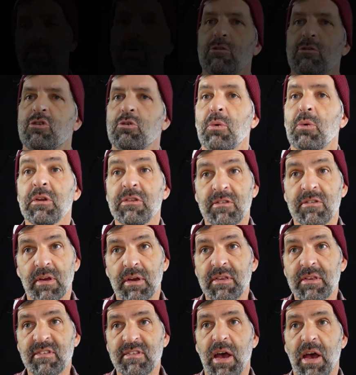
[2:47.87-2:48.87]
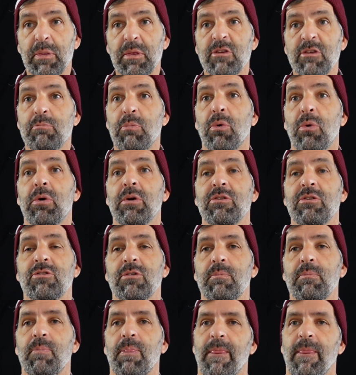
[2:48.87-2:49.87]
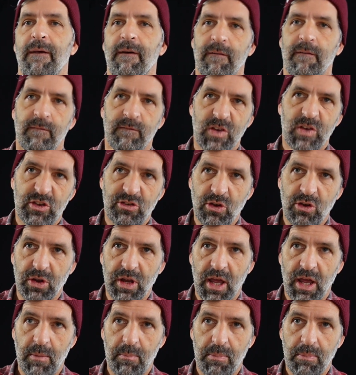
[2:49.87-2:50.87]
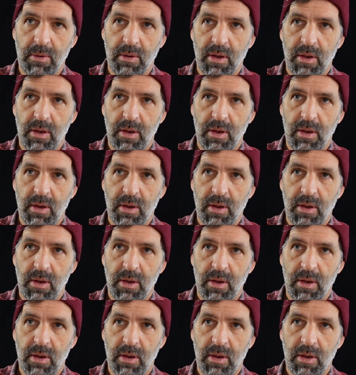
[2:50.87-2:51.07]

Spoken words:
So what's inside these boards? Viscodamp.